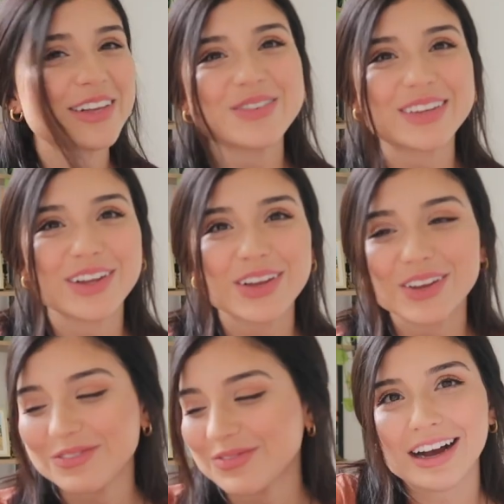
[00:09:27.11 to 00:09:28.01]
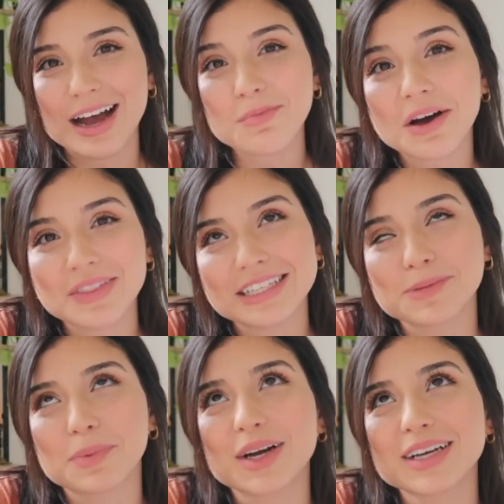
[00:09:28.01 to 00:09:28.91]
it's really cute. I bought
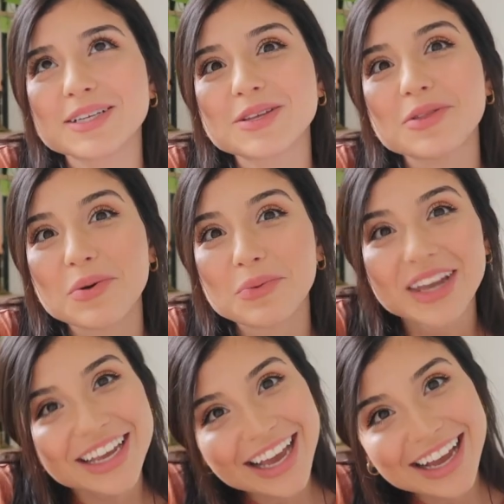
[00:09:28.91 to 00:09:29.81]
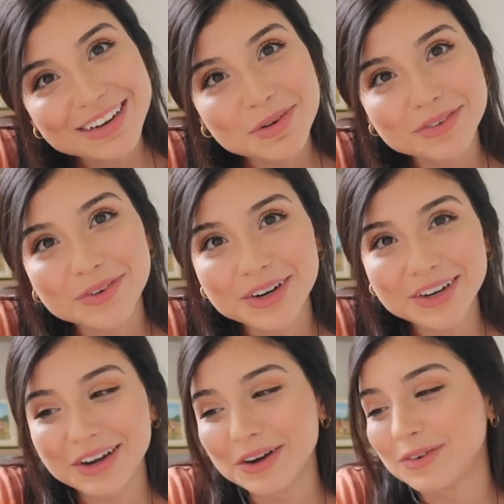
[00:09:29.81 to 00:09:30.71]
these books the weekend
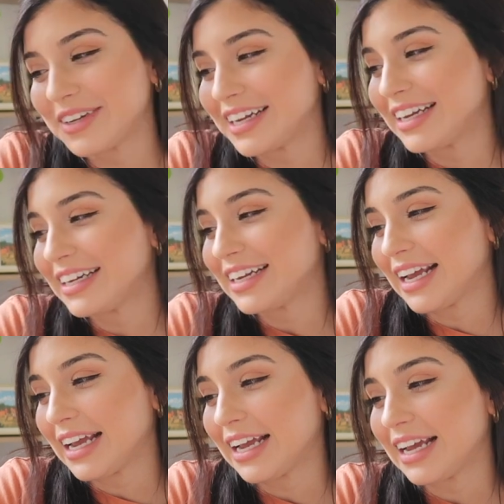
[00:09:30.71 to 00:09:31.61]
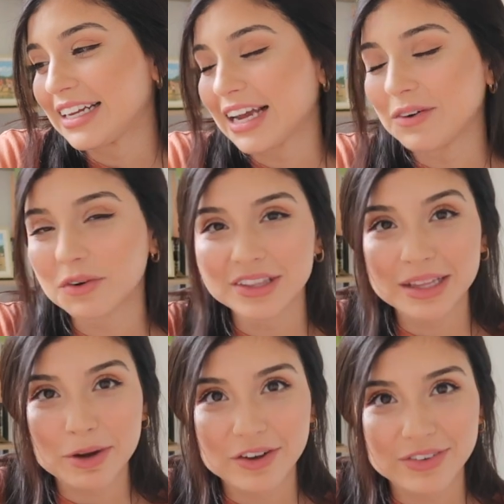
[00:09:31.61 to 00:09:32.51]
before COVID, and I ordered
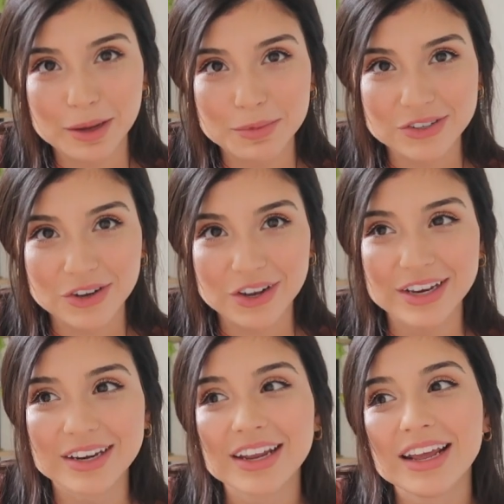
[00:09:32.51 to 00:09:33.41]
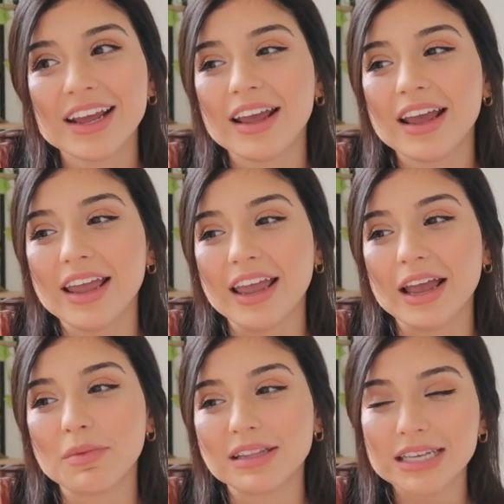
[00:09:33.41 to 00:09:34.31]
them off Amazon,
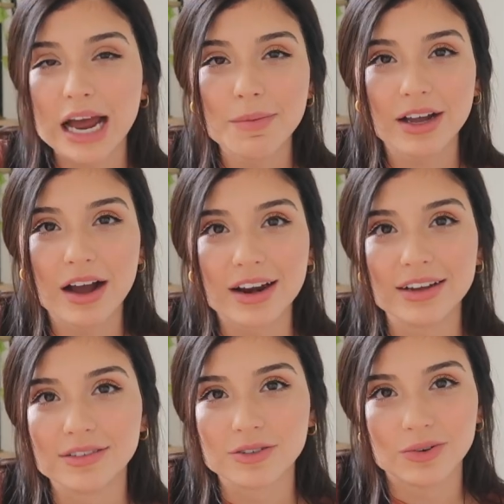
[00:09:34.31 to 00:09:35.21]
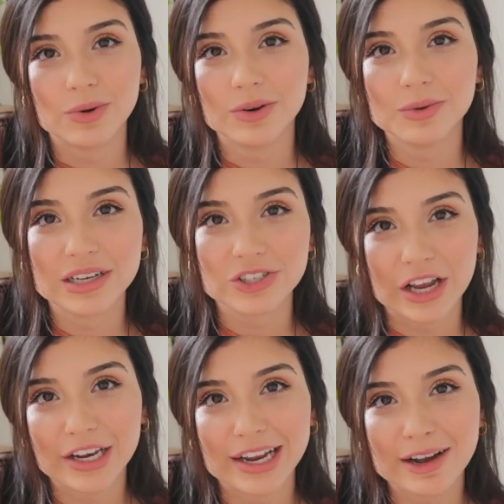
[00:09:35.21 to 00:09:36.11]
and by the time I got it, school was
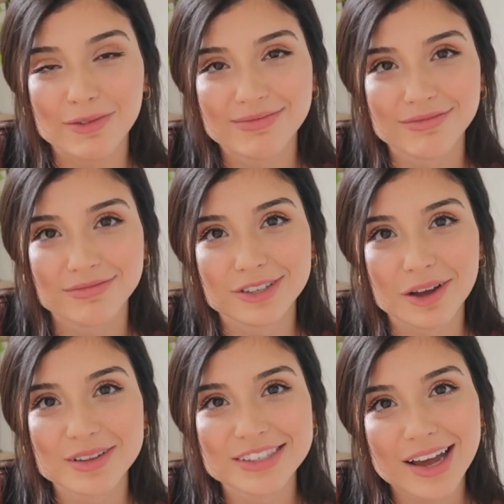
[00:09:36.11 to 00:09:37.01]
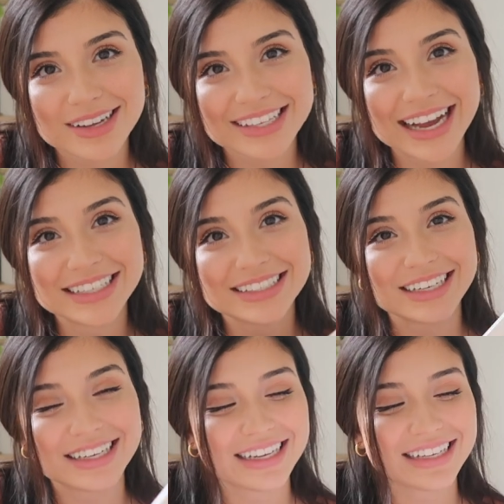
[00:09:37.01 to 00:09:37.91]
shut down. So it sucks I
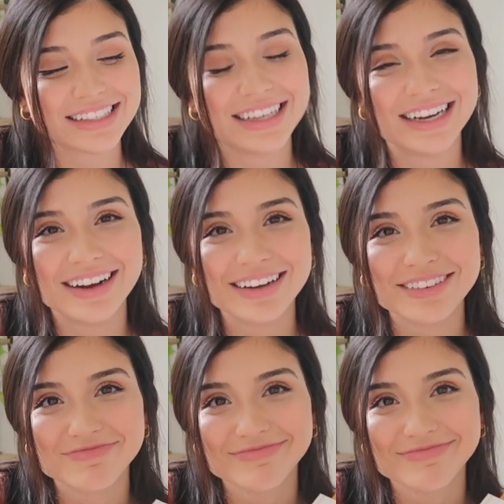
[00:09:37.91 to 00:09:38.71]
didn't get to